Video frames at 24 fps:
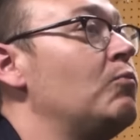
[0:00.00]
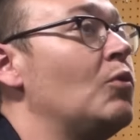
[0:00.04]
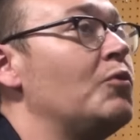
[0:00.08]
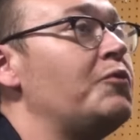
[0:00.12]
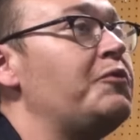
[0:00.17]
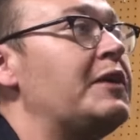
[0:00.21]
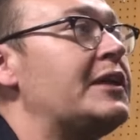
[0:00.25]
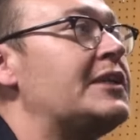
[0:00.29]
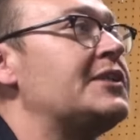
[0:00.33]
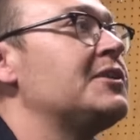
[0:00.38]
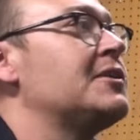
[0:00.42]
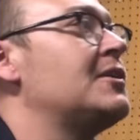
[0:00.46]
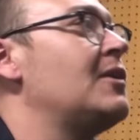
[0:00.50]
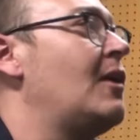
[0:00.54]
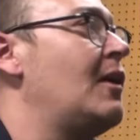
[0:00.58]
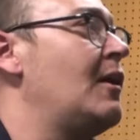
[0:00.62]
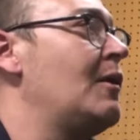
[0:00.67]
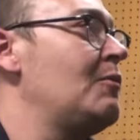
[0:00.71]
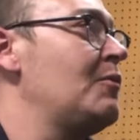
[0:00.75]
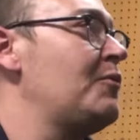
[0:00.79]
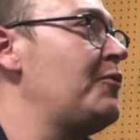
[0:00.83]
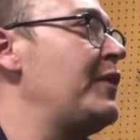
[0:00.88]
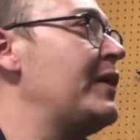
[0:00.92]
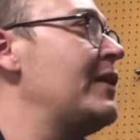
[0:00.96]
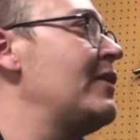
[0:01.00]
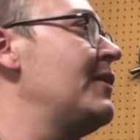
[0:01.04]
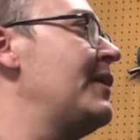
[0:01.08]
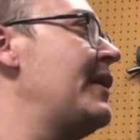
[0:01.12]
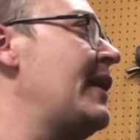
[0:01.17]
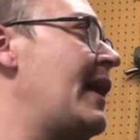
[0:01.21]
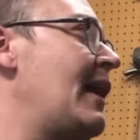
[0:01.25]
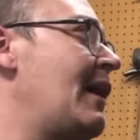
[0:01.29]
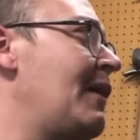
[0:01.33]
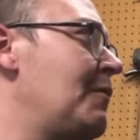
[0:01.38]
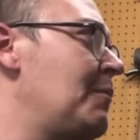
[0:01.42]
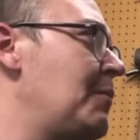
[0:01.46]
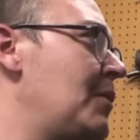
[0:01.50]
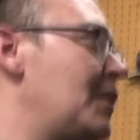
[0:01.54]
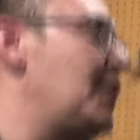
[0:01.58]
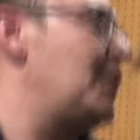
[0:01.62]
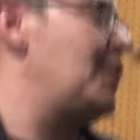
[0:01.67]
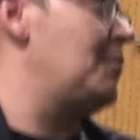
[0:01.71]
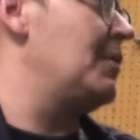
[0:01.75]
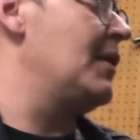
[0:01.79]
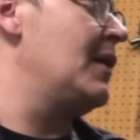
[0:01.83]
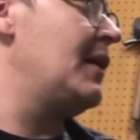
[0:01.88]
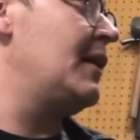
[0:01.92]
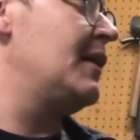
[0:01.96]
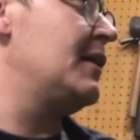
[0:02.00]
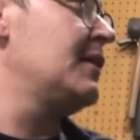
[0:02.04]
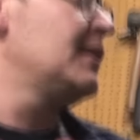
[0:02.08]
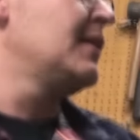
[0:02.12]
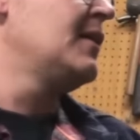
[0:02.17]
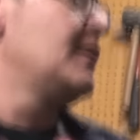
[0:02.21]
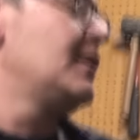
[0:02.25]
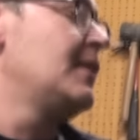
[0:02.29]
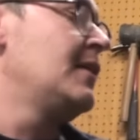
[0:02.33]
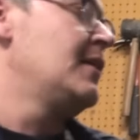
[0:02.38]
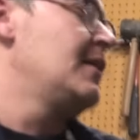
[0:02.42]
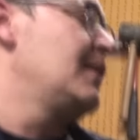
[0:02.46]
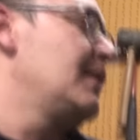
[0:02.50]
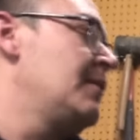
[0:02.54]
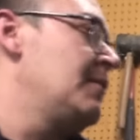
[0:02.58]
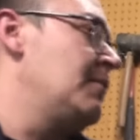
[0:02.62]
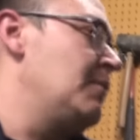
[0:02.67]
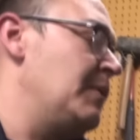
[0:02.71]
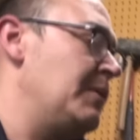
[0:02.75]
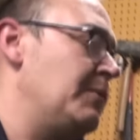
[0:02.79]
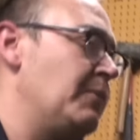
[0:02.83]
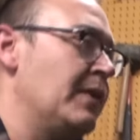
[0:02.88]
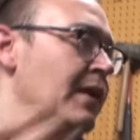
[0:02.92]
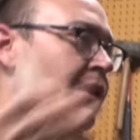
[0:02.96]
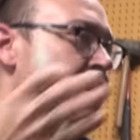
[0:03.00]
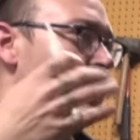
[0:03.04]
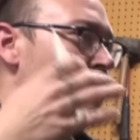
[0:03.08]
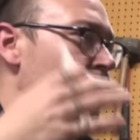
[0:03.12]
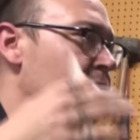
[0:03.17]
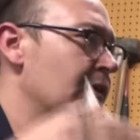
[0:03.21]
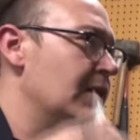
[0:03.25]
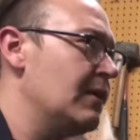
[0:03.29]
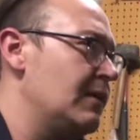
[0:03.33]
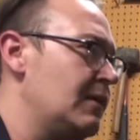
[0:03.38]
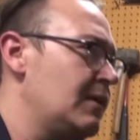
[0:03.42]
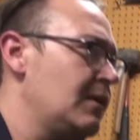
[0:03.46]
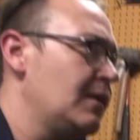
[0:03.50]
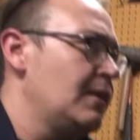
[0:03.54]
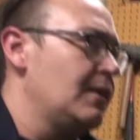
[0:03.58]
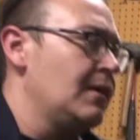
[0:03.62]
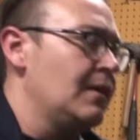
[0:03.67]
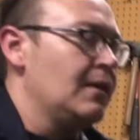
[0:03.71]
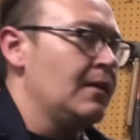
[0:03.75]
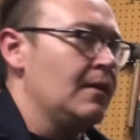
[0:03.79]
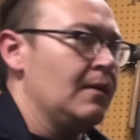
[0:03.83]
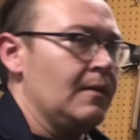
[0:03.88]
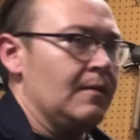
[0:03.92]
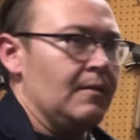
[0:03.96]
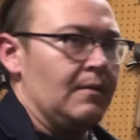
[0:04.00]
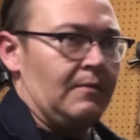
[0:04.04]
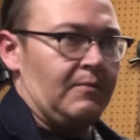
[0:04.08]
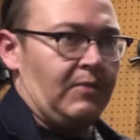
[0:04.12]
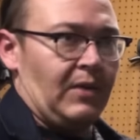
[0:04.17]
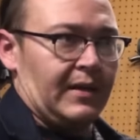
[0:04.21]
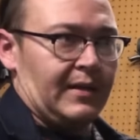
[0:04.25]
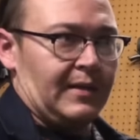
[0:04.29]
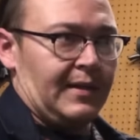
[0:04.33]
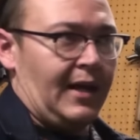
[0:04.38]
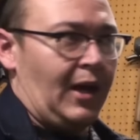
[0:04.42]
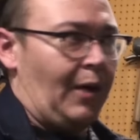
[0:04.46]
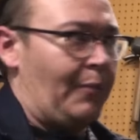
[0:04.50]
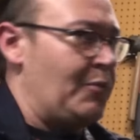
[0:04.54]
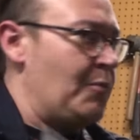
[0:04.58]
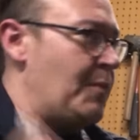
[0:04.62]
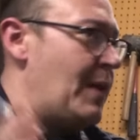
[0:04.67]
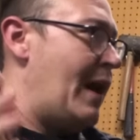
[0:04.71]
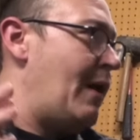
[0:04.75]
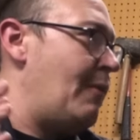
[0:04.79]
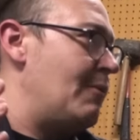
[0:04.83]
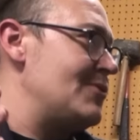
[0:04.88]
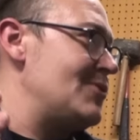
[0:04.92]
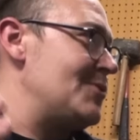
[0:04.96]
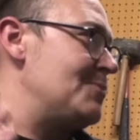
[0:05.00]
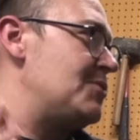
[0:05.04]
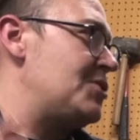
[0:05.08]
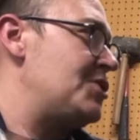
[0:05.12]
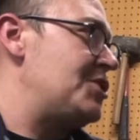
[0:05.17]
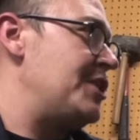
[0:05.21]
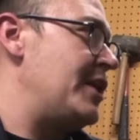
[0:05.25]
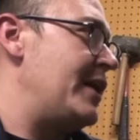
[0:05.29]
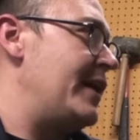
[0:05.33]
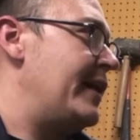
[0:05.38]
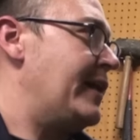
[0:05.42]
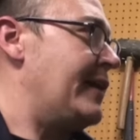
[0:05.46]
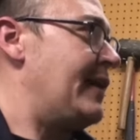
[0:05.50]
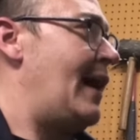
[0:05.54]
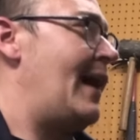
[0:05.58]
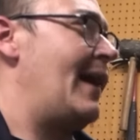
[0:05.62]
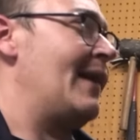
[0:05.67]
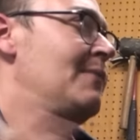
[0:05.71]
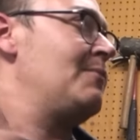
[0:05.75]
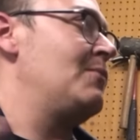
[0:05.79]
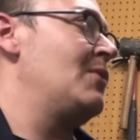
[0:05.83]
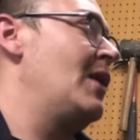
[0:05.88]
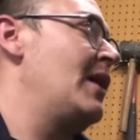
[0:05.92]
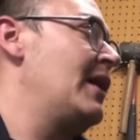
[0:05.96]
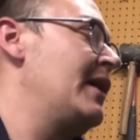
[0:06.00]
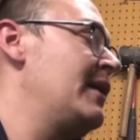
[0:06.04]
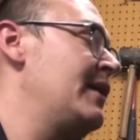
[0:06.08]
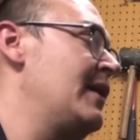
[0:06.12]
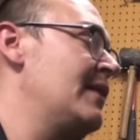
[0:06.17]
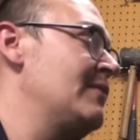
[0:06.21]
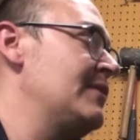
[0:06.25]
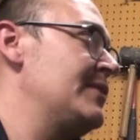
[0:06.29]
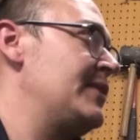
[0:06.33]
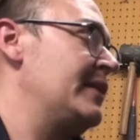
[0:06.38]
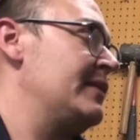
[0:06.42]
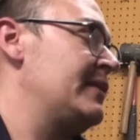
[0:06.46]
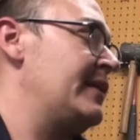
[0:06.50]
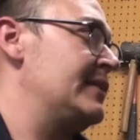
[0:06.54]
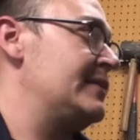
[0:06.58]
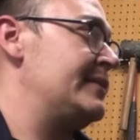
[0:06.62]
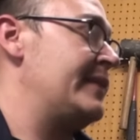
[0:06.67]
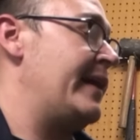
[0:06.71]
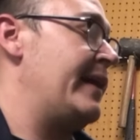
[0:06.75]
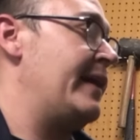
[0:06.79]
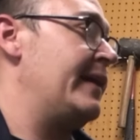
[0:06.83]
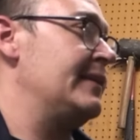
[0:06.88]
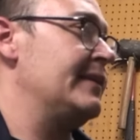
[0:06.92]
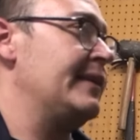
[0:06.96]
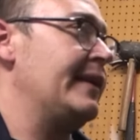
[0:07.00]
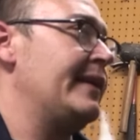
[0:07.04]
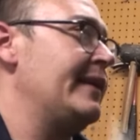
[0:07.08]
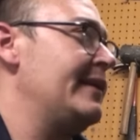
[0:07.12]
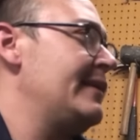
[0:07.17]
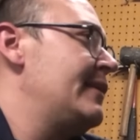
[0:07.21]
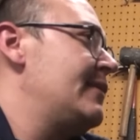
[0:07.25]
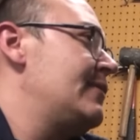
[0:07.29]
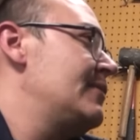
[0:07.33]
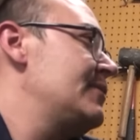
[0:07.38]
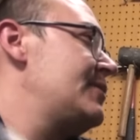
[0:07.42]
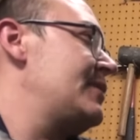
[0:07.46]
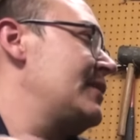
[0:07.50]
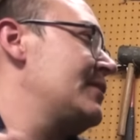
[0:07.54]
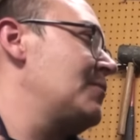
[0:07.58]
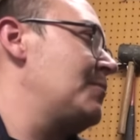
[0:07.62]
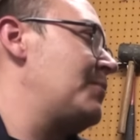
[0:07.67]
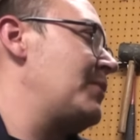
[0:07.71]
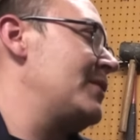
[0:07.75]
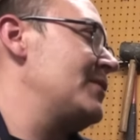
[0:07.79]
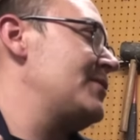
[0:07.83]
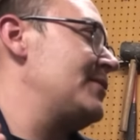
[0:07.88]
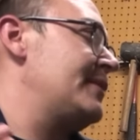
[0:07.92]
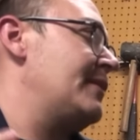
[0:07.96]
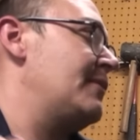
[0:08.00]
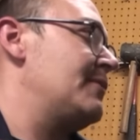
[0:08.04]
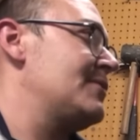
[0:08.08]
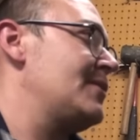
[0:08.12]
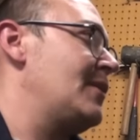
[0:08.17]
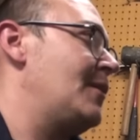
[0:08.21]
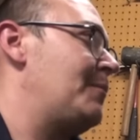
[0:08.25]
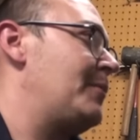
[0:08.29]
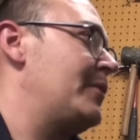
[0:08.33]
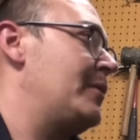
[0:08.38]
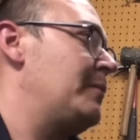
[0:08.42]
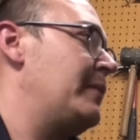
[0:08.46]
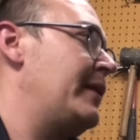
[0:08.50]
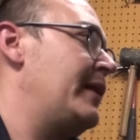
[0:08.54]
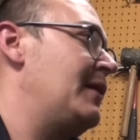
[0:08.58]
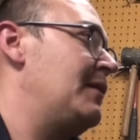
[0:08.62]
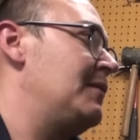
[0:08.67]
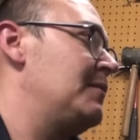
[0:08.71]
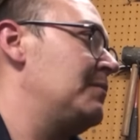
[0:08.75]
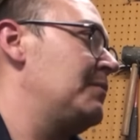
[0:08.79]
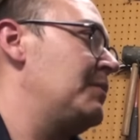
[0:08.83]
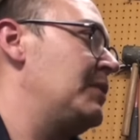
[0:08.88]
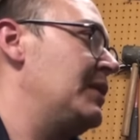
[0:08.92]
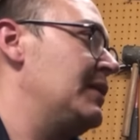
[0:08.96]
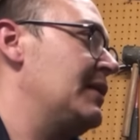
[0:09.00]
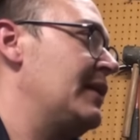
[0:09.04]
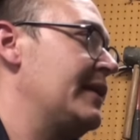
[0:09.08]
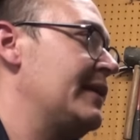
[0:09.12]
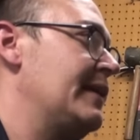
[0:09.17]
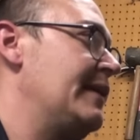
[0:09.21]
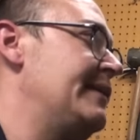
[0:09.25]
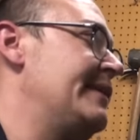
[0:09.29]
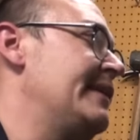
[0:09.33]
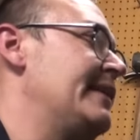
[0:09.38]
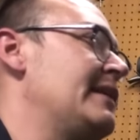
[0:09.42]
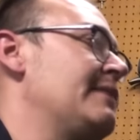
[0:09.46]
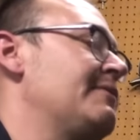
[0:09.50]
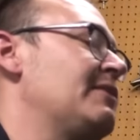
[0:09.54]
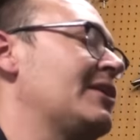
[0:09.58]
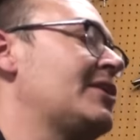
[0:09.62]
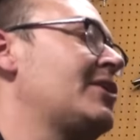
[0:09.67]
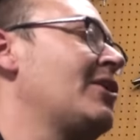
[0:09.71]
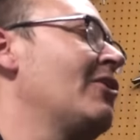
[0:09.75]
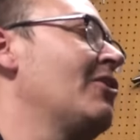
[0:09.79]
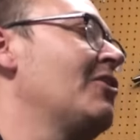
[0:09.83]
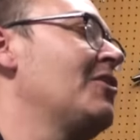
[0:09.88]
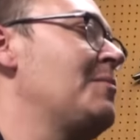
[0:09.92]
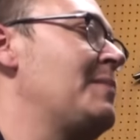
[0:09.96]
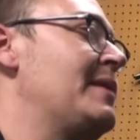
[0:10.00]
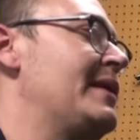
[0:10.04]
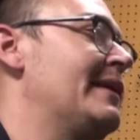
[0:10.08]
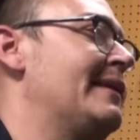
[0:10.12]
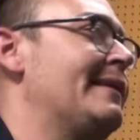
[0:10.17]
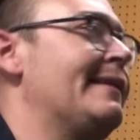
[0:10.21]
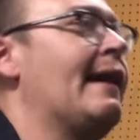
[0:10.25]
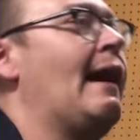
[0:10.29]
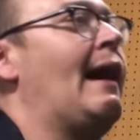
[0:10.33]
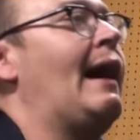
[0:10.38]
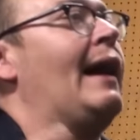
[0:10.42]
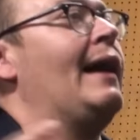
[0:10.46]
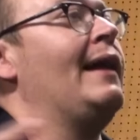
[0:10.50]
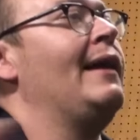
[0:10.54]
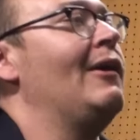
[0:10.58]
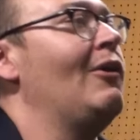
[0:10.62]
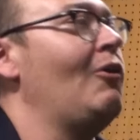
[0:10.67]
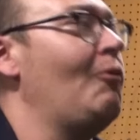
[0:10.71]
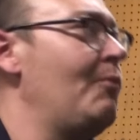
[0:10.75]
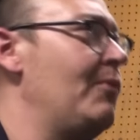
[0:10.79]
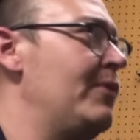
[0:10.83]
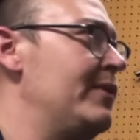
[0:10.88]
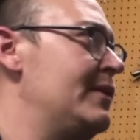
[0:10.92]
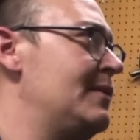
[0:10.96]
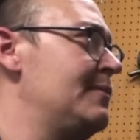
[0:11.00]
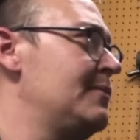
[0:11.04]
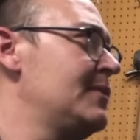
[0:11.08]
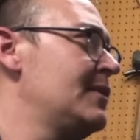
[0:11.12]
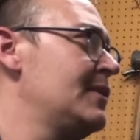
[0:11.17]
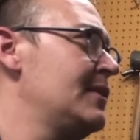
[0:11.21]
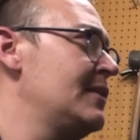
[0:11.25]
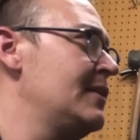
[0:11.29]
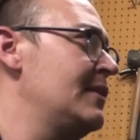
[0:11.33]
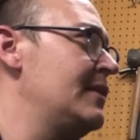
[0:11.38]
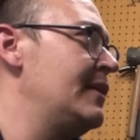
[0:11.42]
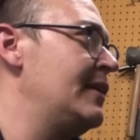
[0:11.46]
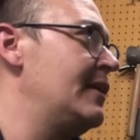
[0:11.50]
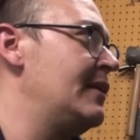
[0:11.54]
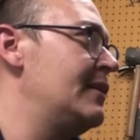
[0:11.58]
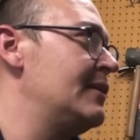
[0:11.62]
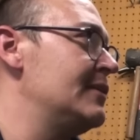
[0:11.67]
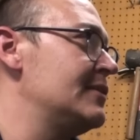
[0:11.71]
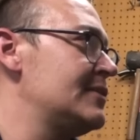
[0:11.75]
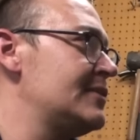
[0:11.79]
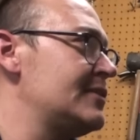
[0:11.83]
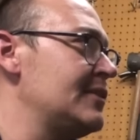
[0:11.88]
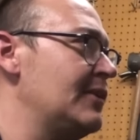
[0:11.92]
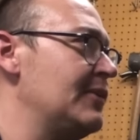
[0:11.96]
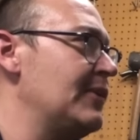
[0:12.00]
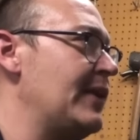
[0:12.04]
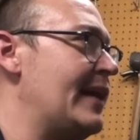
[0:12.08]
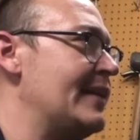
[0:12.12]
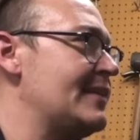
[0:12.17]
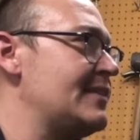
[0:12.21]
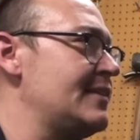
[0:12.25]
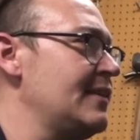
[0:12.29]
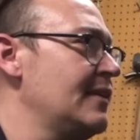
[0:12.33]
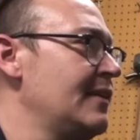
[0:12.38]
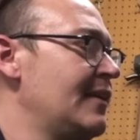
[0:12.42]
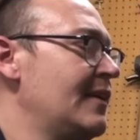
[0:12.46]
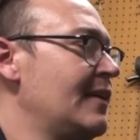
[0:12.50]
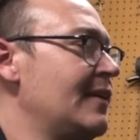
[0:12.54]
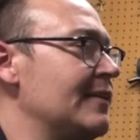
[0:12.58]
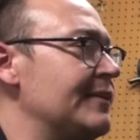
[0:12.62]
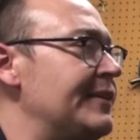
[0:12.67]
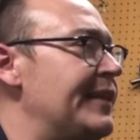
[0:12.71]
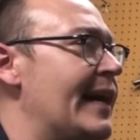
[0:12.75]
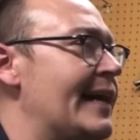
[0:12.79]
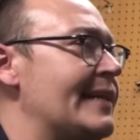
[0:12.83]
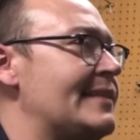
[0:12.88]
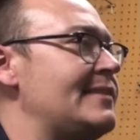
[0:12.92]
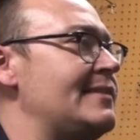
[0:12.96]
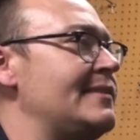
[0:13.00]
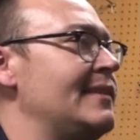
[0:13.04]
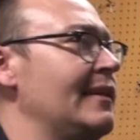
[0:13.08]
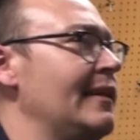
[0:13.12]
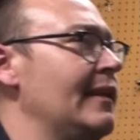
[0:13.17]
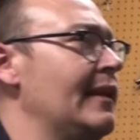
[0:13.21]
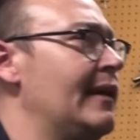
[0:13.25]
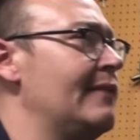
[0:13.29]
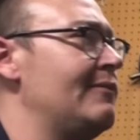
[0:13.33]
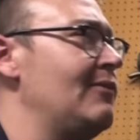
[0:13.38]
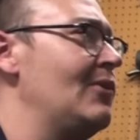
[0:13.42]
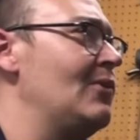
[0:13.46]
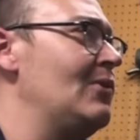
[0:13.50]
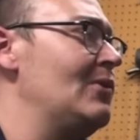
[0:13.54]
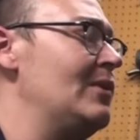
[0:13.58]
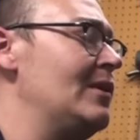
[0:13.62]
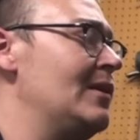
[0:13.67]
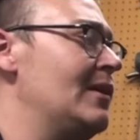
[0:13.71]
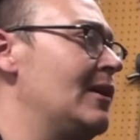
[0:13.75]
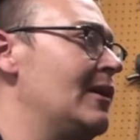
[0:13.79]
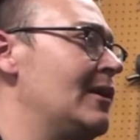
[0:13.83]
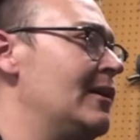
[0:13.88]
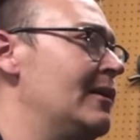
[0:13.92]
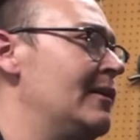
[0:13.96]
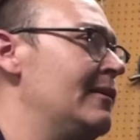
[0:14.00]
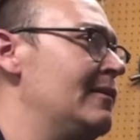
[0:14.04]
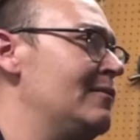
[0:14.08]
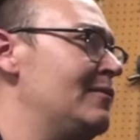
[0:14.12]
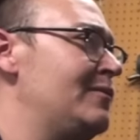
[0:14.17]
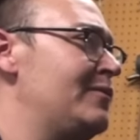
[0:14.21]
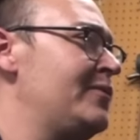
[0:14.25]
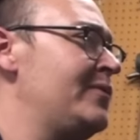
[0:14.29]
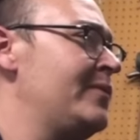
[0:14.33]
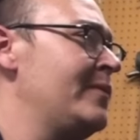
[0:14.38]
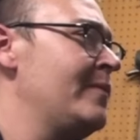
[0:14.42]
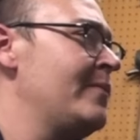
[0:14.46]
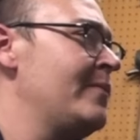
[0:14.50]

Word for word: we'll fix your car. We'll figure it out." Blah blah. We went over, fucking helped them out with some shit, got them running, everything like that, and they didn't know a single person that was helping them out. But like, it didn't even occur to me to not help them. You know, so that's that's the level of